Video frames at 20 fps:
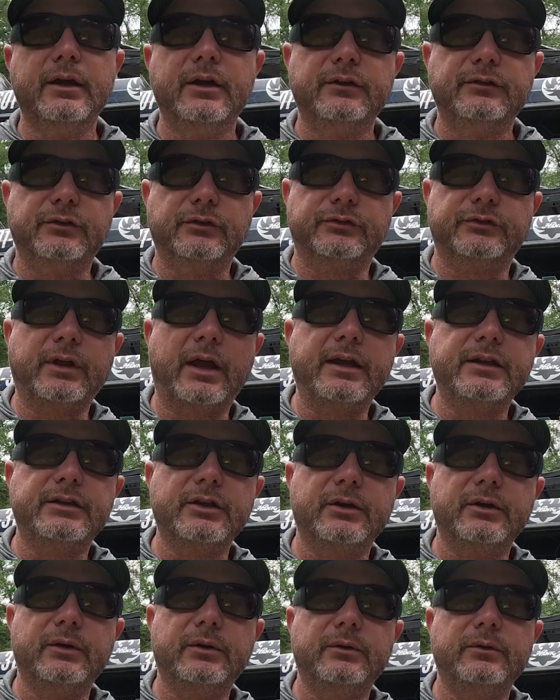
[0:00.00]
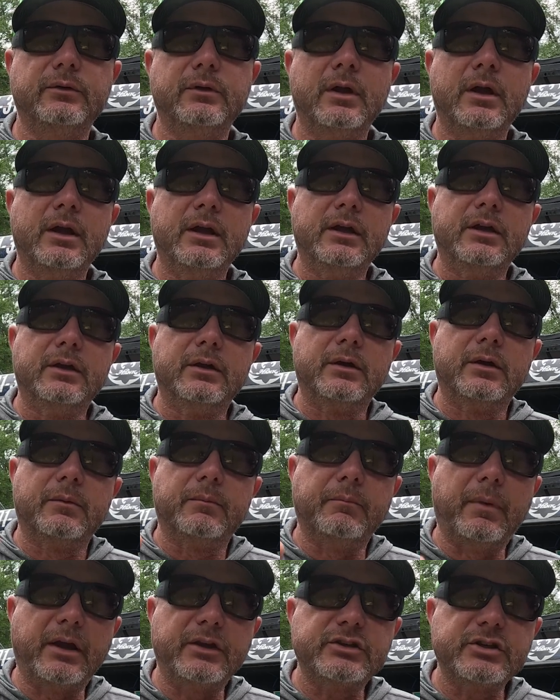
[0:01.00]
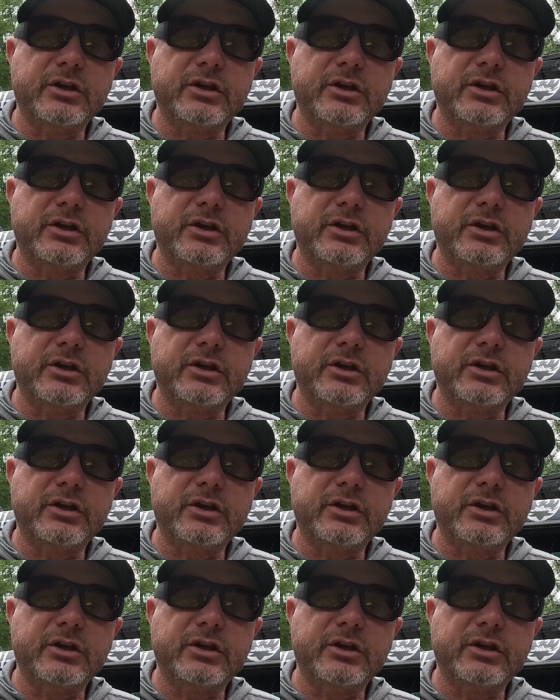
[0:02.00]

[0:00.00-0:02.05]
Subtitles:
So stay tuned, make